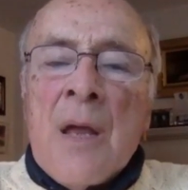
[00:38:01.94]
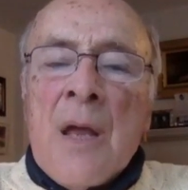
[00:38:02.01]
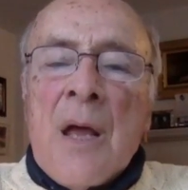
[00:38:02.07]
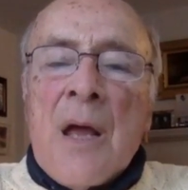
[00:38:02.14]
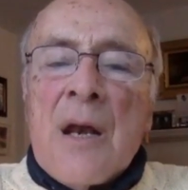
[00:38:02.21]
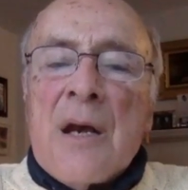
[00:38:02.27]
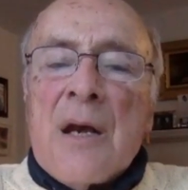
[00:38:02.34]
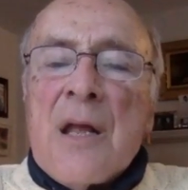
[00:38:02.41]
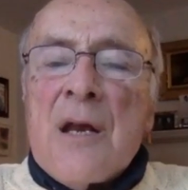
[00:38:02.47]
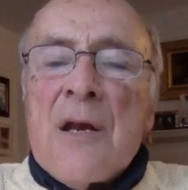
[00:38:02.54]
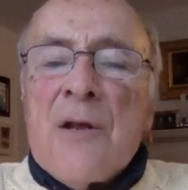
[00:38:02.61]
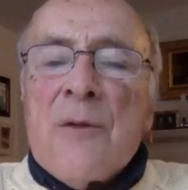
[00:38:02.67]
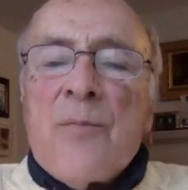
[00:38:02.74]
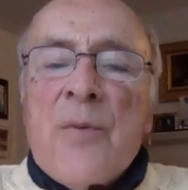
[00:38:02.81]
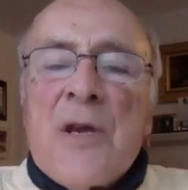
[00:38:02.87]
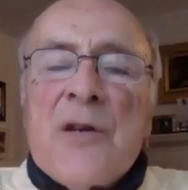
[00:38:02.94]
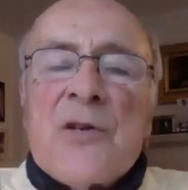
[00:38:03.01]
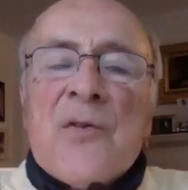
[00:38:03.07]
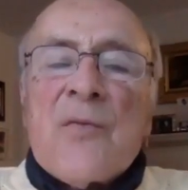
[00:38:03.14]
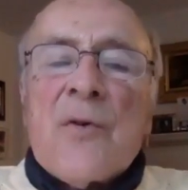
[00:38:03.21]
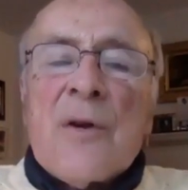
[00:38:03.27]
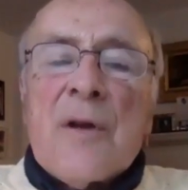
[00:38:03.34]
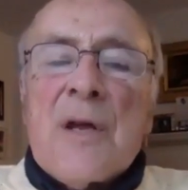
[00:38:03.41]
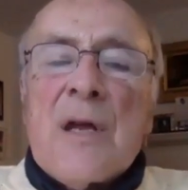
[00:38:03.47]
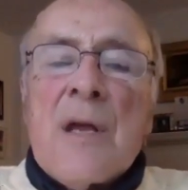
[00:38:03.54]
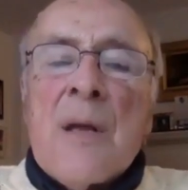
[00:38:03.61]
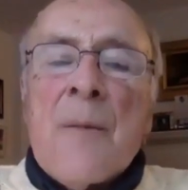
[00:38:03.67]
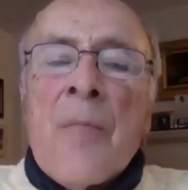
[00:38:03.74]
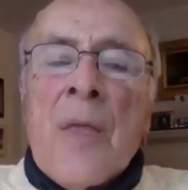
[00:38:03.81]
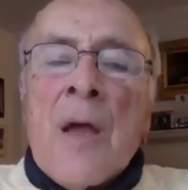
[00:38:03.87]
and it ended peacefully
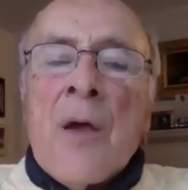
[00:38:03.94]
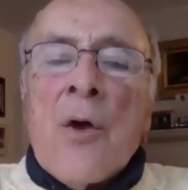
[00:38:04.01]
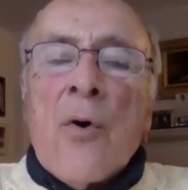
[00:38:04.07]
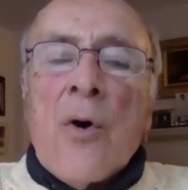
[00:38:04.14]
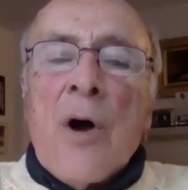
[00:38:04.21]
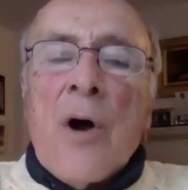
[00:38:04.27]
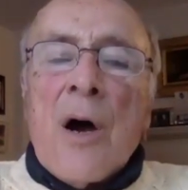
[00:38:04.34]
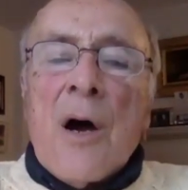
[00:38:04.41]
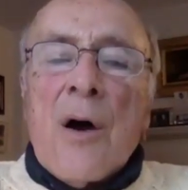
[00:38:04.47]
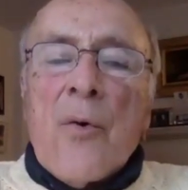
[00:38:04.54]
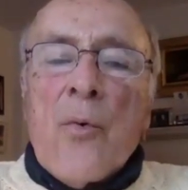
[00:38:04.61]
uh,